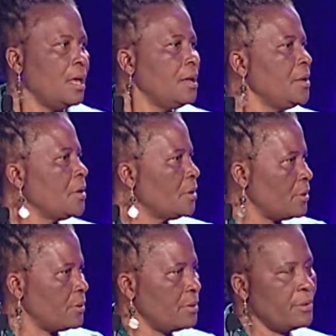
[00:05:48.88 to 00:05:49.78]

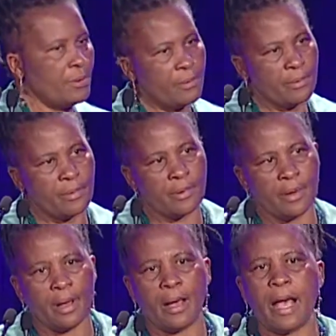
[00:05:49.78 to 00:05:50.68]
no,
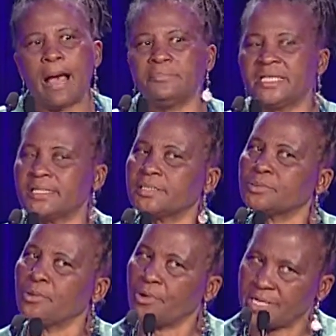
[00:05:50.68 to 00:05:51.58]
I'm
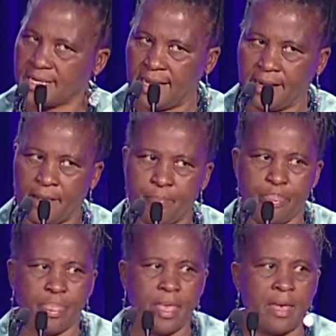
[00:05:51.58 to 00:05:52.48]
just ordinary.
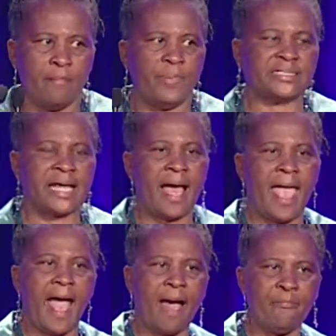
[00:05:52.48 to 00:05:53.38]
But I
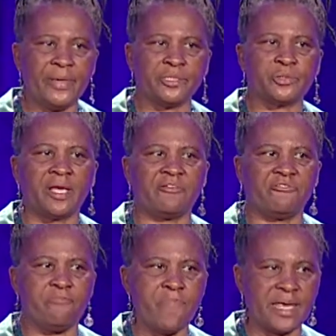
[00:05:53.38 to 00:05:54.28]
happen to
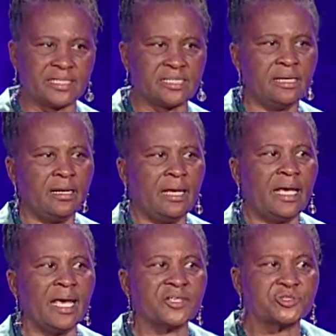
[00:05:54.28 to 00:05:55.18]
have met
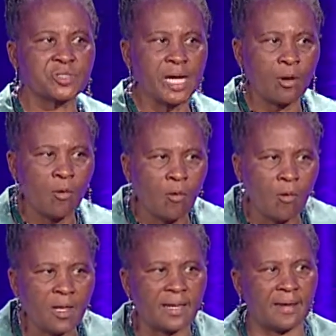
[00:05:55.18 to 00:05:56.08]

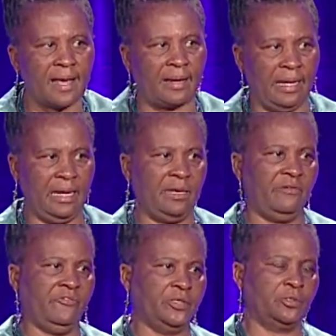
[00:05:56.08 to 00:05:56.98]
extraordinary
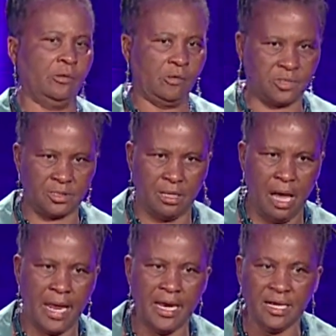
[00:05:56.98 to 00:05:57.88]
individuals,
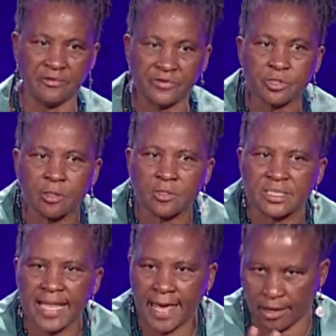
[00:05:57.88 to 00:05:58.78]
individuals
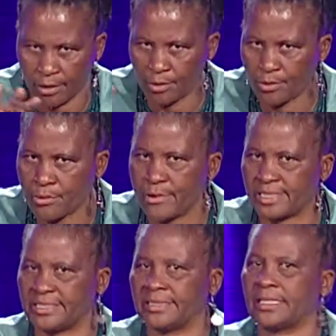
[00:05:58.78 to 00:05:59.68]
like you who are
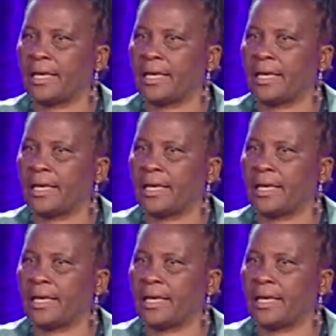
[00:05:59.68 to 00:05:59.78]
sitting